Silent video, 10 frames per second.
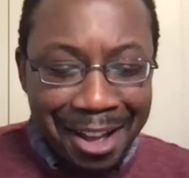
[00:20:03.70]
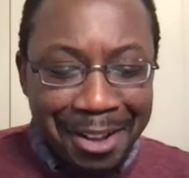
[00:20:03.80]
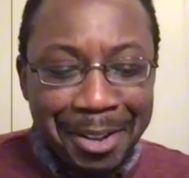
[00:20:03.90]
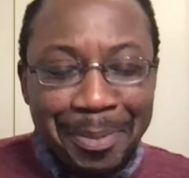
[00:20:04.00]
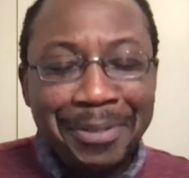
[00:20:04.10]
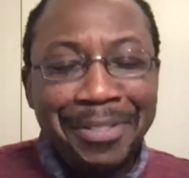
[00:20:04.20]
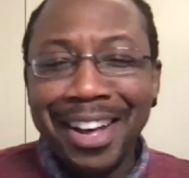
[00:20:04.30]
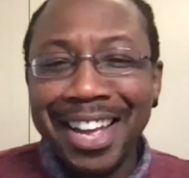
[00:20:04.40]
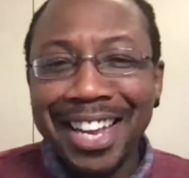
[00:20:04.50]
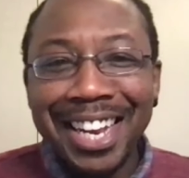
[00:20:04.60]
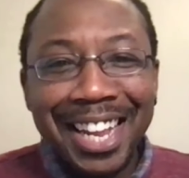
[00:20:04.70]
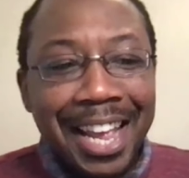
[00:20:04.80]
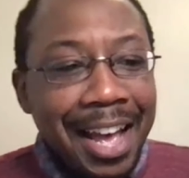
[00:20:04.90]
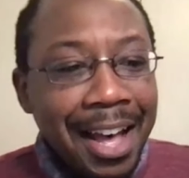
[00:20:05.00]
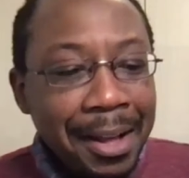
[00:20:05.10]
Oh, you'll be fine.
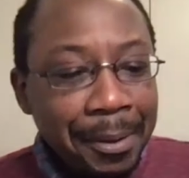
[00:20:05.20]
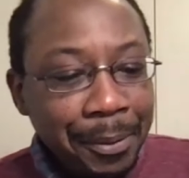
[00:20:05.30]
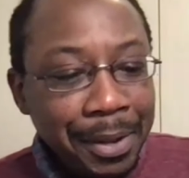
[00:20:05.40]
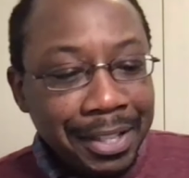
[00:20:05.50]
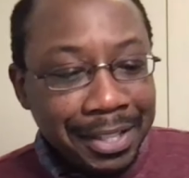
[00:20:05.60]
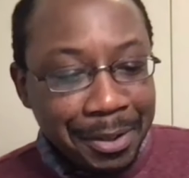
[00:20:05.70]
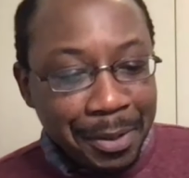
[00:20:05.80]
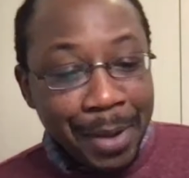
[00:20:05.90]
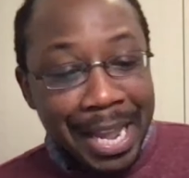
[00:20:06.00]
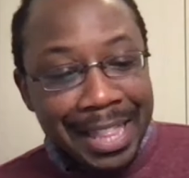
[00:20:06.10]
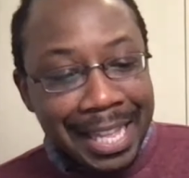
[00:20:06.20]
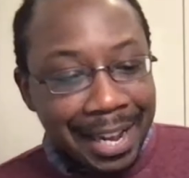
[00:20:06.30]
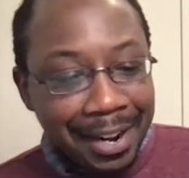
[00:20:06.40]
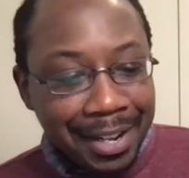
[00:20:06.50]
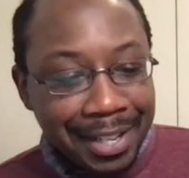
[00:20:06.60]
Well, so the way that
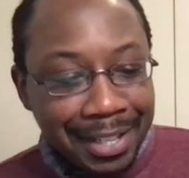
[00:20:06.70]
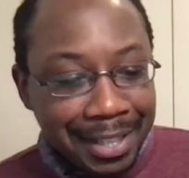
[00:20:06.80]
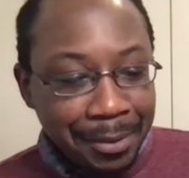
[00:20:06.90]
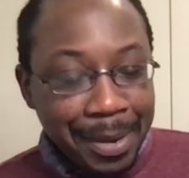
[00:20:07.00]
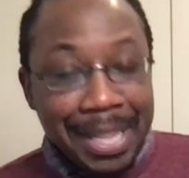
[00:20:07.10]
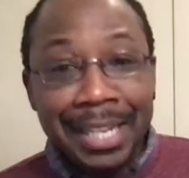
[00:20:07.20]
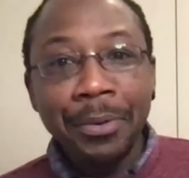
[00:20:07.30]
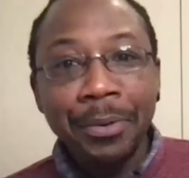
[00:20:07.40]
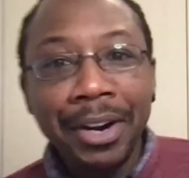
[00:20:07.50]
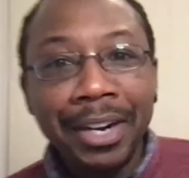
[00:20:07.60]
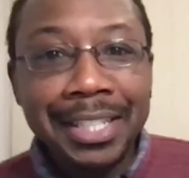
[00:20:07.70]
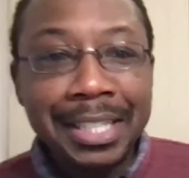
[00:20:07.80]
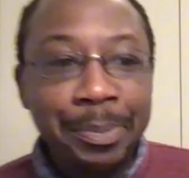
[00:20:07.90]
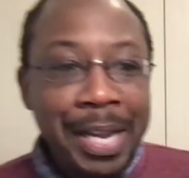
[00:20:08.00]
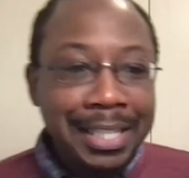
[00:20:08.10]
it works
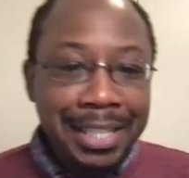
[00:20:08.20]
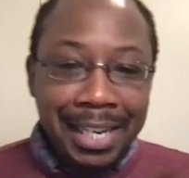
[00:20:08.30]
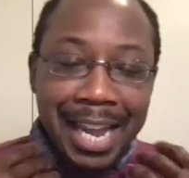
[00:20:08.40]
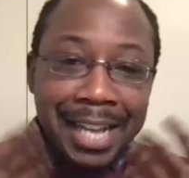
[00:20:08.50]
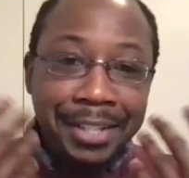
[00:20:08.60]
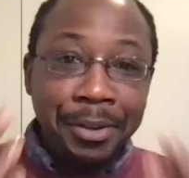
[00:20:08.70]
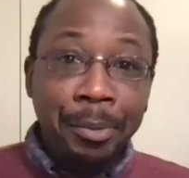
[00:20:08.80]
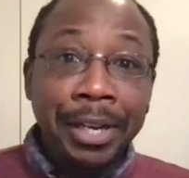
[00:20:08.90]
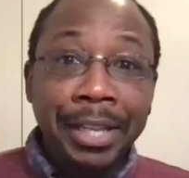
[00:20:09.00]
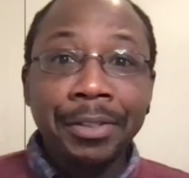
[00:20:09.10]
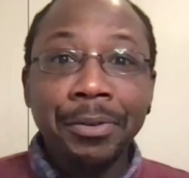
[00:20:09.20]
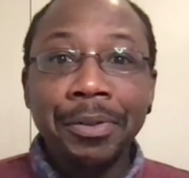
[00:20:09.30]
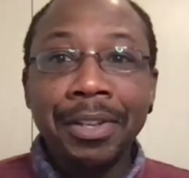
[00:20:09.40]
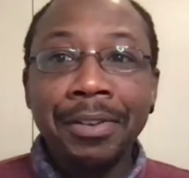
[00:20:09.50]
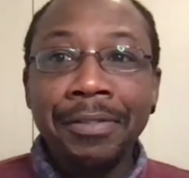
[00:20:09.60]
is basically as you're breathing
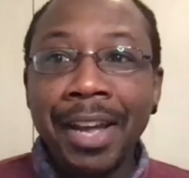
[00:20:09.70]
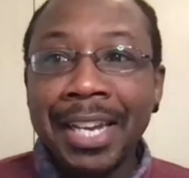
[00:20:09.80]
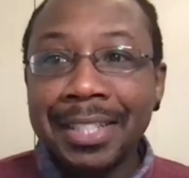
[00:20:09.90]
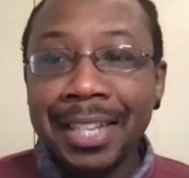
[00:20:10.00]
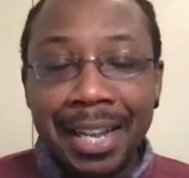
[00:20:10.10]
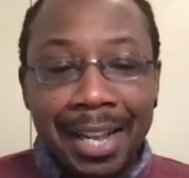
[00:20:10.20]
through the device,